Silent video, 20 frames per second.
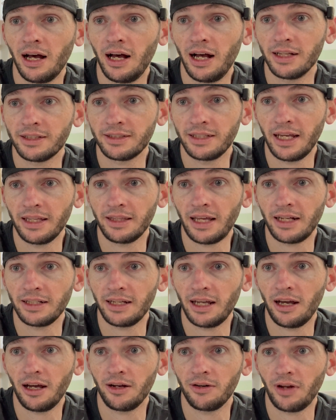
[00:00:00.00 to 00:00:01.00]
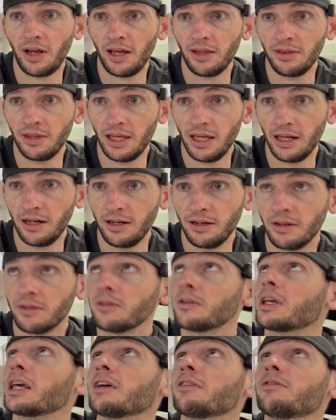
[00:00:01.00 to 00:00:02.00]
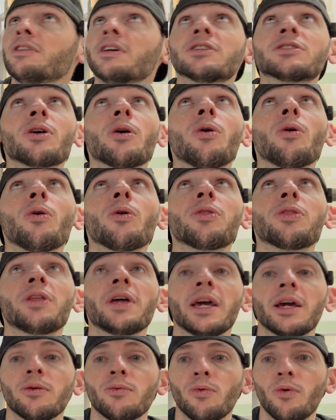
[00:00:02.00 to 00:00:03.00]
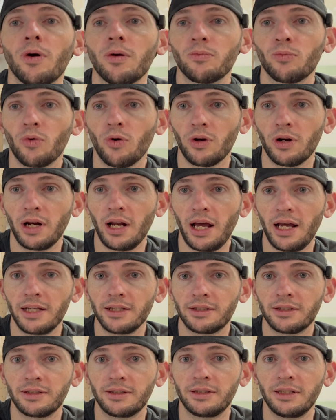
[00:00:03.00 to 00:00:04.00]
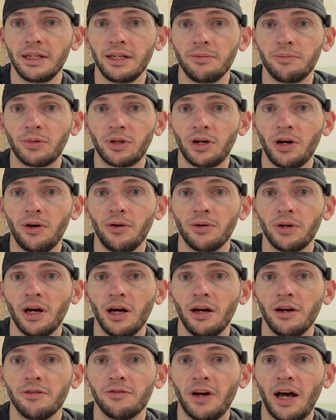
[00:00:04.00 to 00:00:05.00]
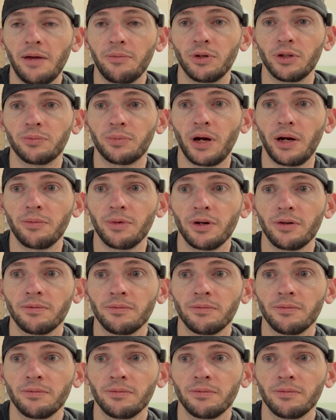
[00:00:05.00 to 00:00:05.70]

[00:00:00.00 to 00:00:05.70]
sand that down, and then give this whole thing one more nice deep coat of high build primer.